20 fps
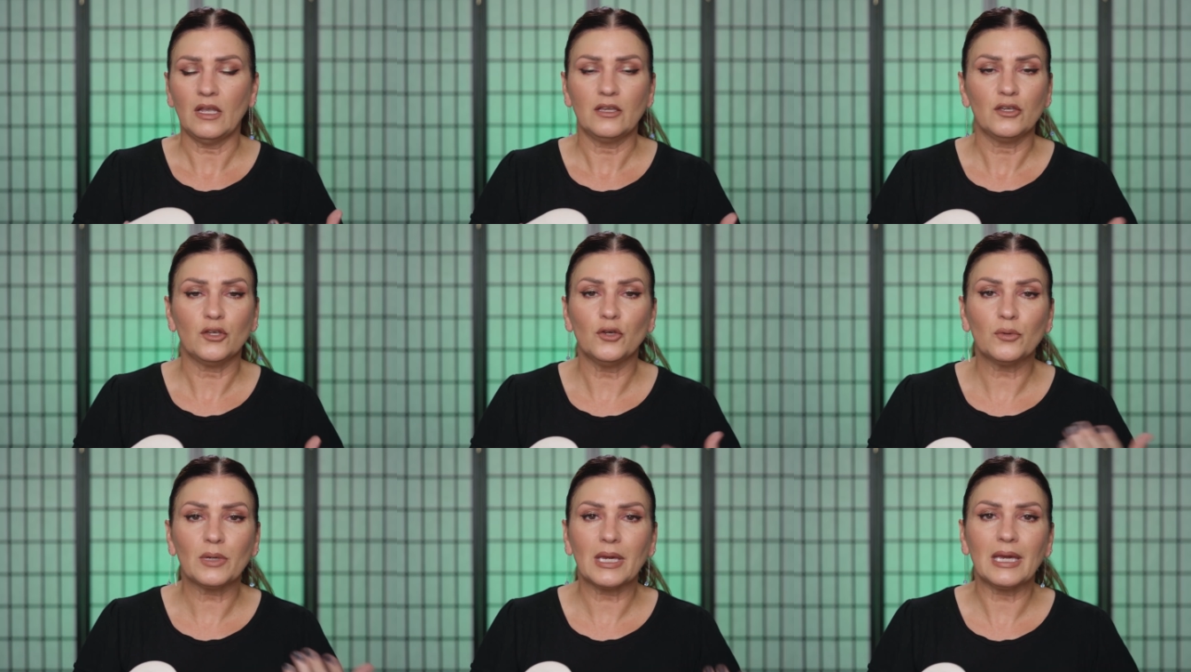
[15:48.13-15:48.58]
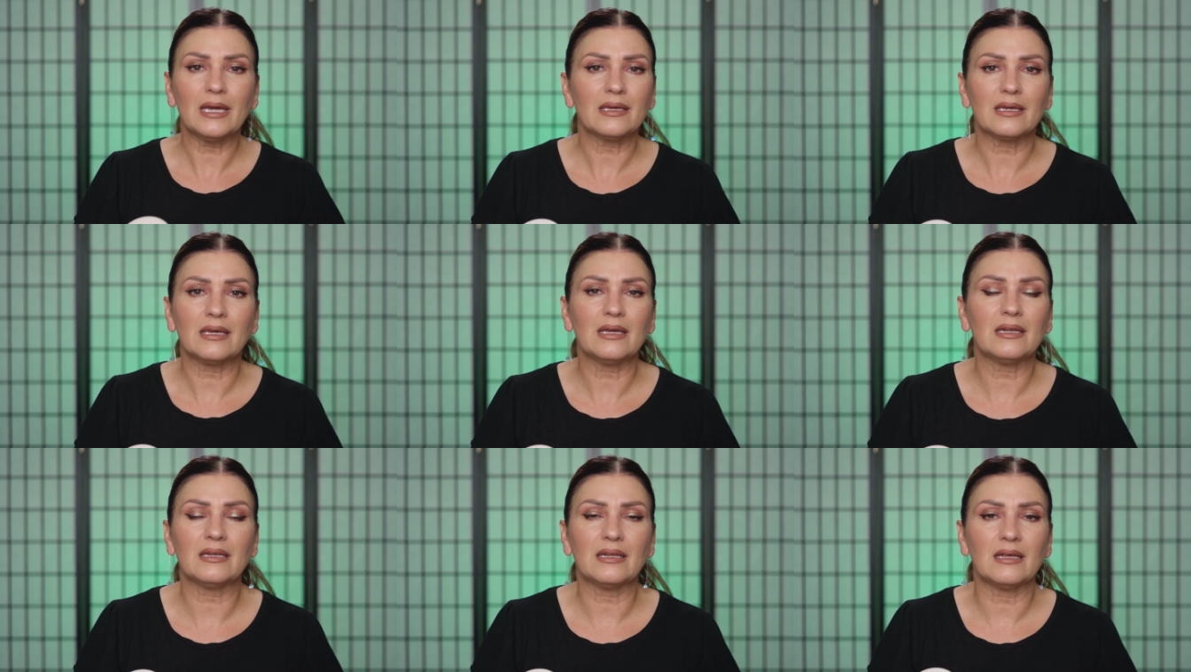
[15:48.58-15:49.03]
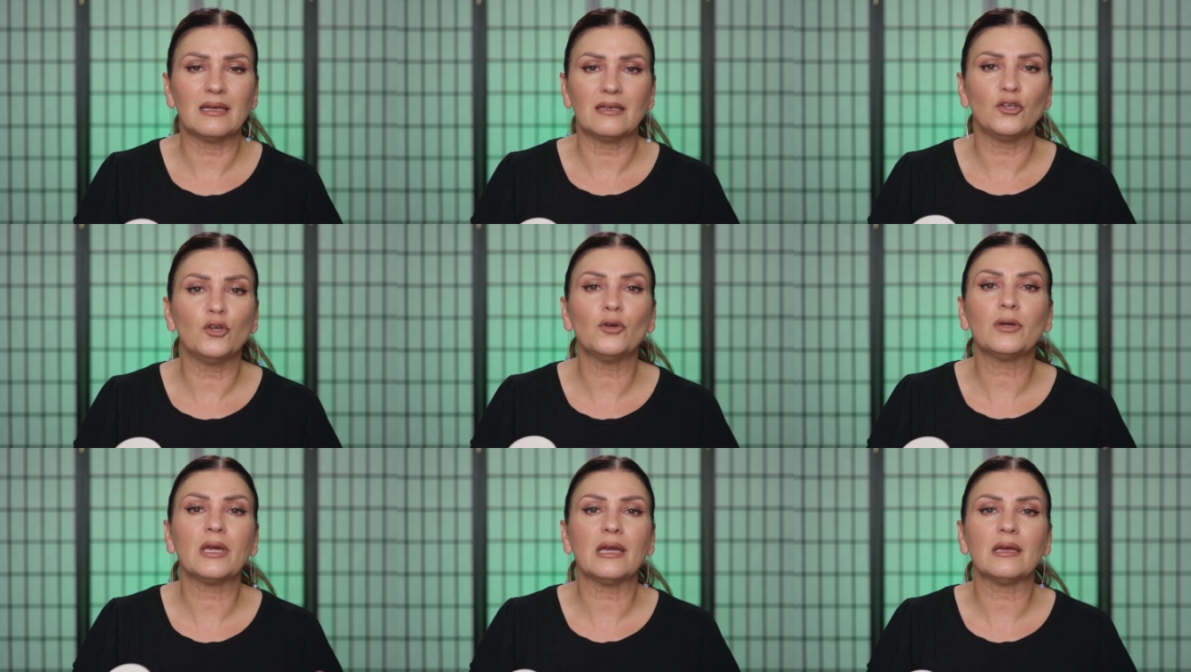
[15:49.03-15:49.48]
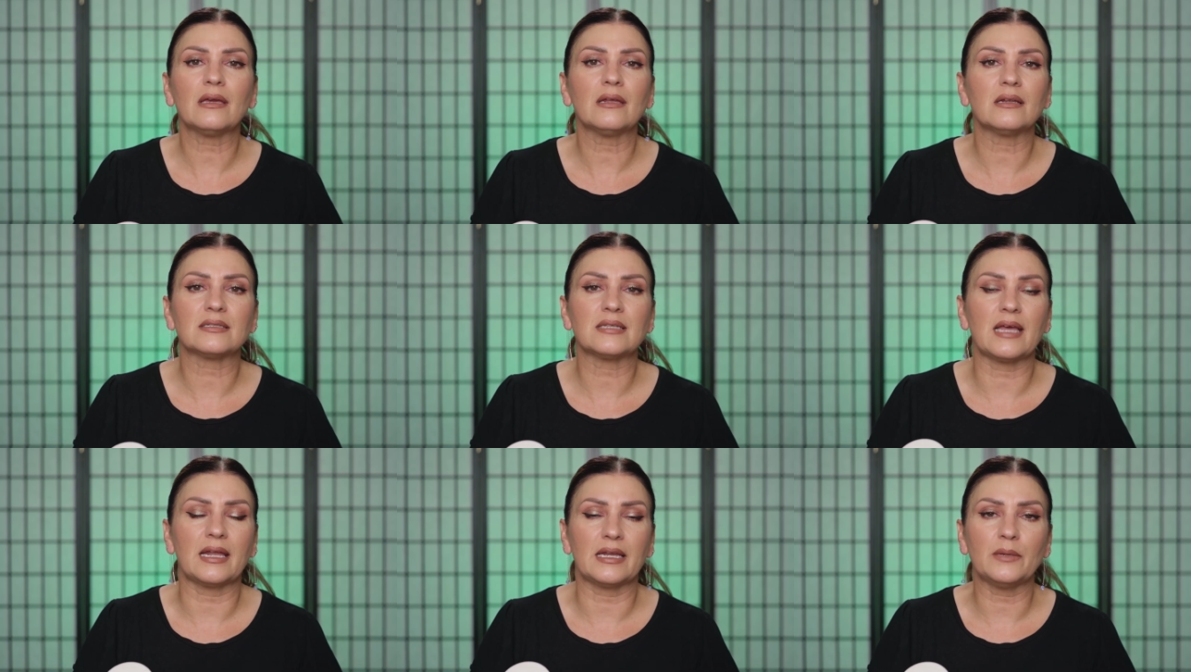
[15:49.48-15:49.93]
you can't get
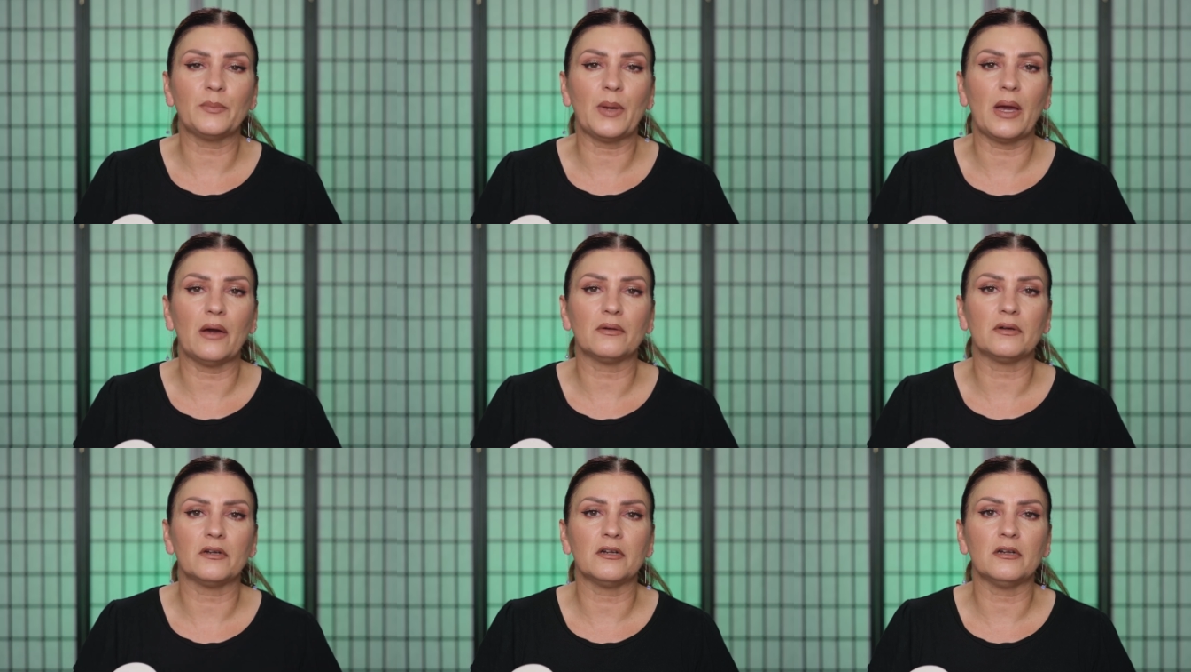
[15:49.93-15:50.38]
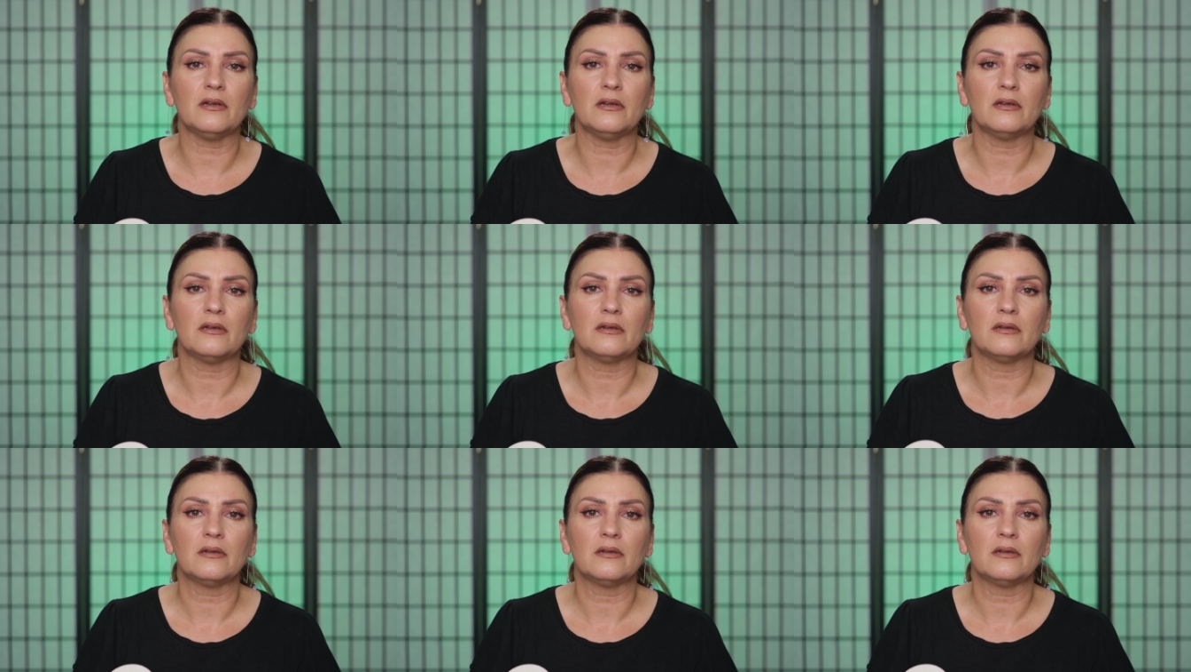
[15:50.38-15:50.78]
a setting powder.